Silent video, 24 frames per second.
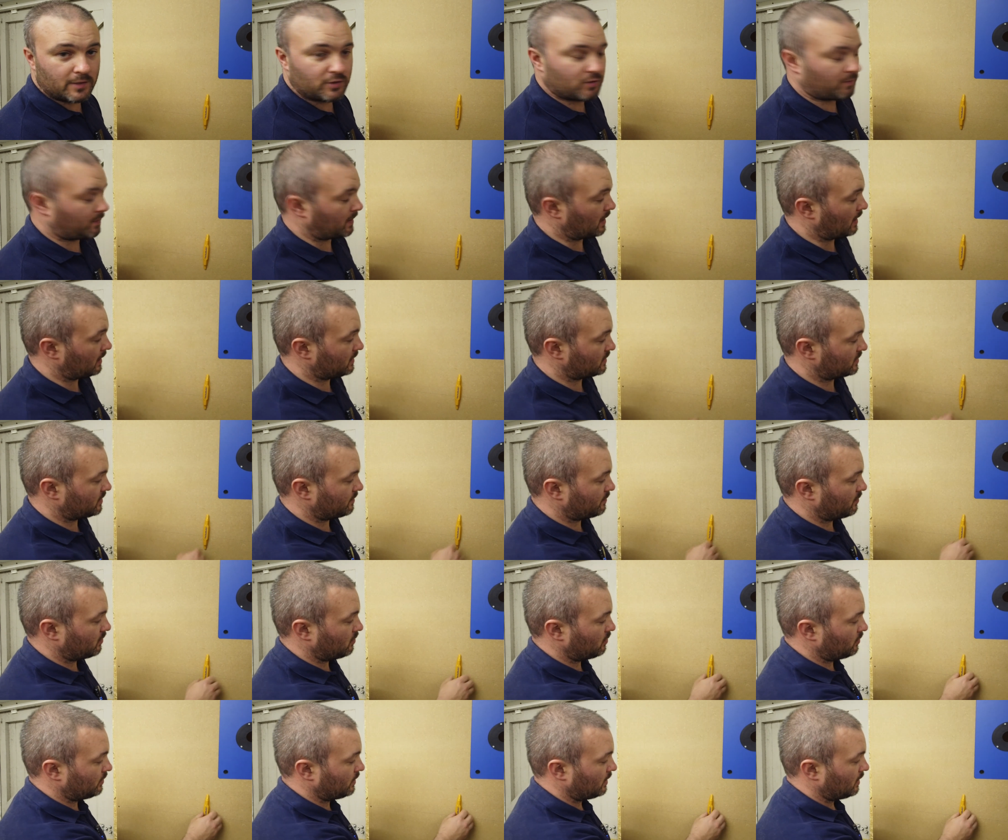your
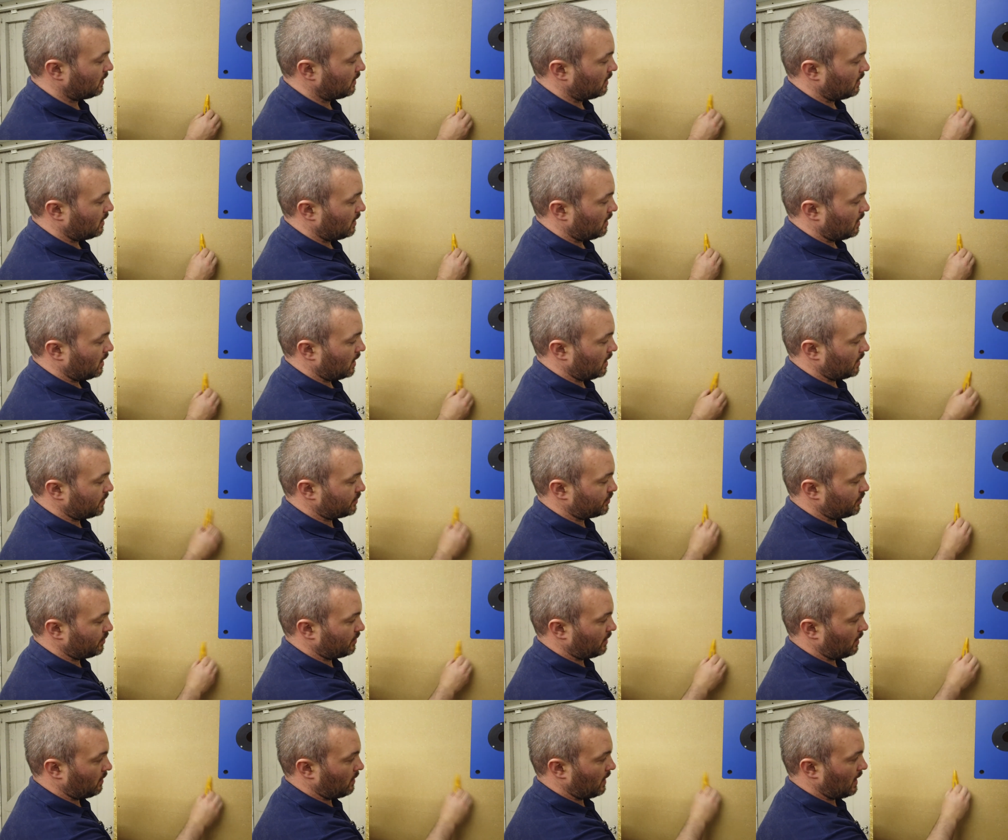plasterboard, is you
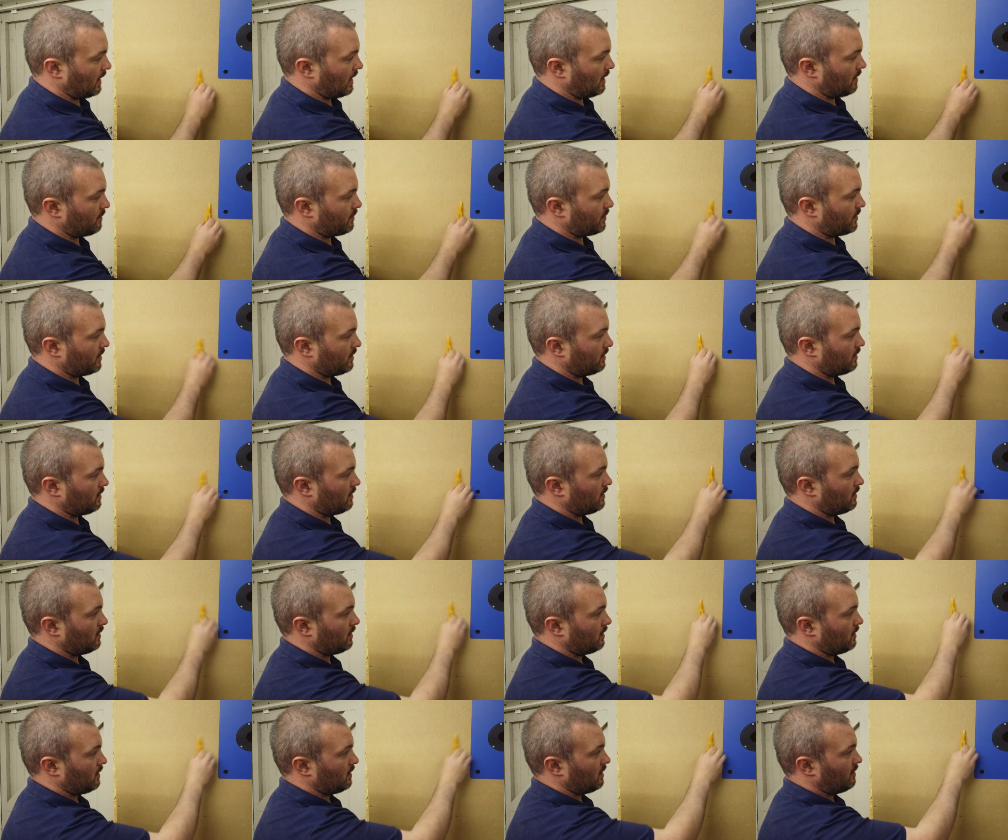go up
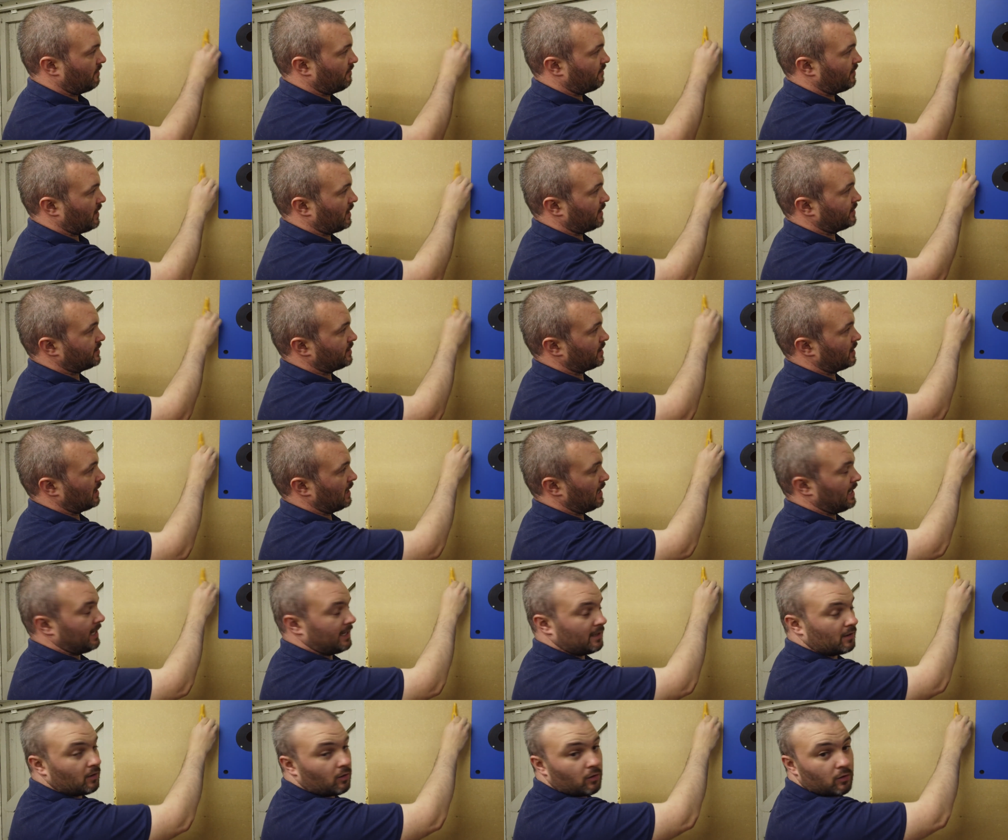
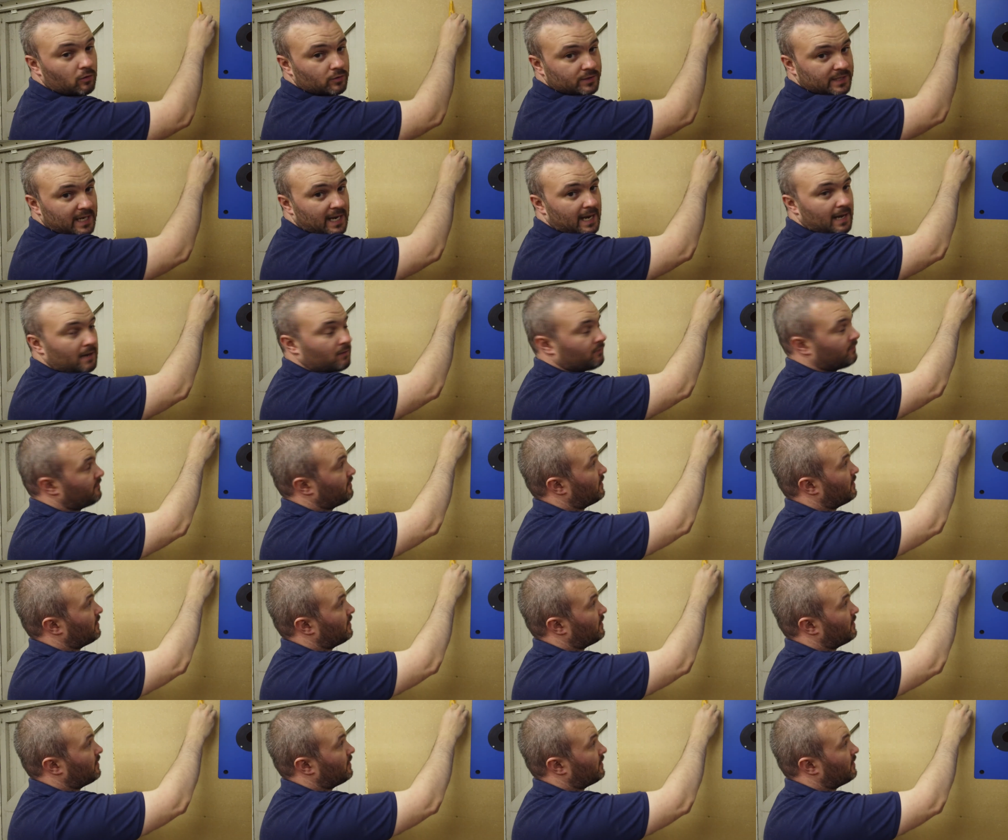vertically or down